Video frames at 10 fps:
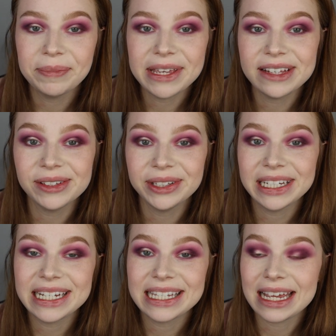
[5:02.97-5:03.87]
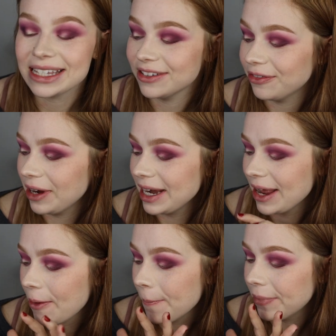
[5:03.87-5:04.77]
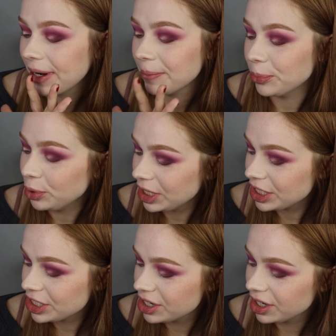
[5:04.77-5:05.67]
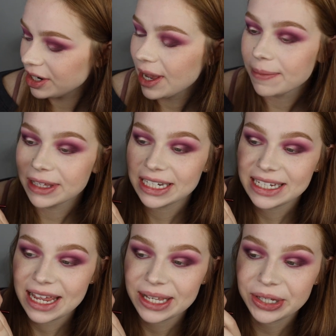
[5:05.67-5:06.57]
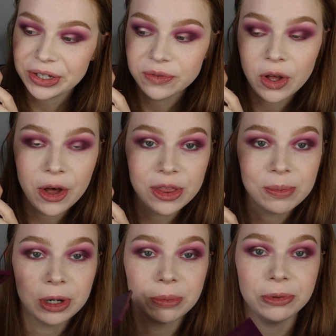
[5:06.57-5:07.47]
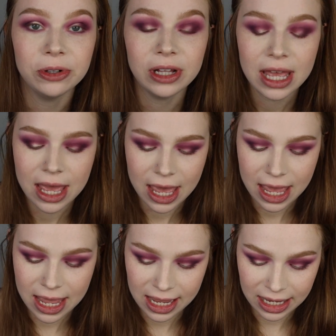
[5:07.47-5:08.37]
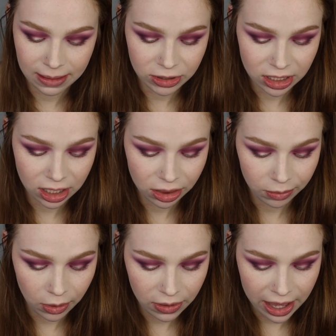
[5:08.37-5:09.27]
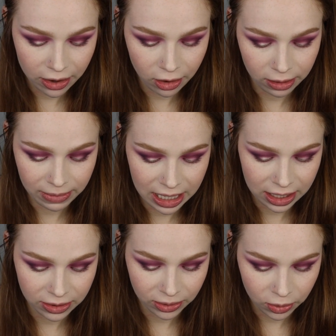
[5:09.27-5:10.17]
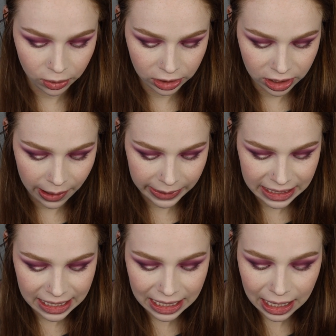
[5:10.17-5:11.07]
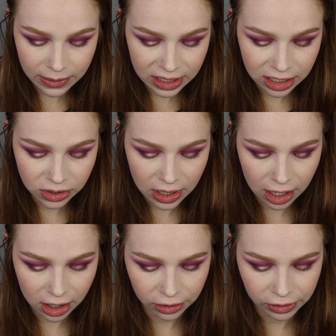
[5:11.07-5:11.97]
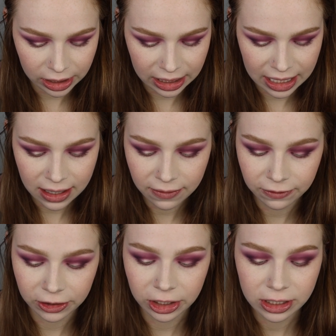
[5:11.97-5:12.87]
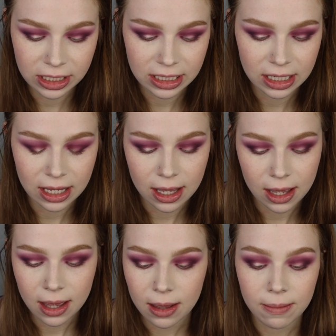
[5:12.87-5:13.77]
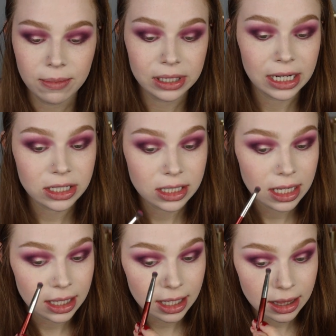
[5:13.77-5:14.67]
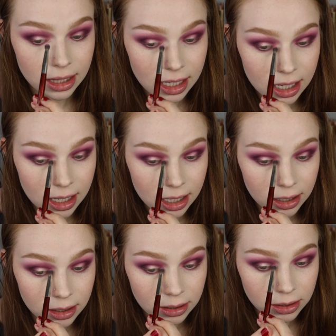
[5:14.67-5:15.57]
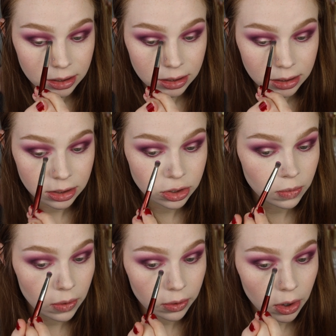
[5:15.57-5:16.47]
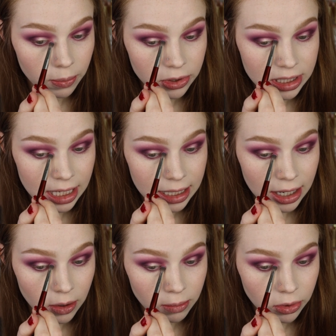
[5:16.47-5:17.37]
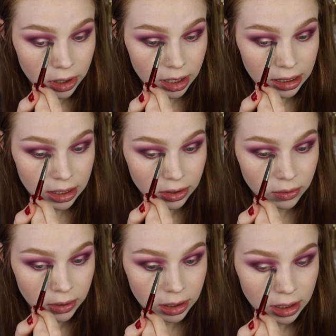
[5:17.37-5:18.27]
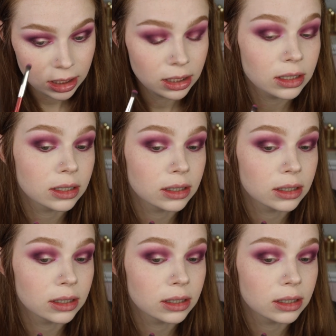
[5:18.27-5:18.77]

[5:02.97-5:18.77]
being a little indecisive right now, but I'm pretty sure I'm going to take of all the purple and I'm just going to throw that on my inner corner. I was thinking I was going to do that all over the lid first, but I just think that the duochrome will stand out more on the inner corner.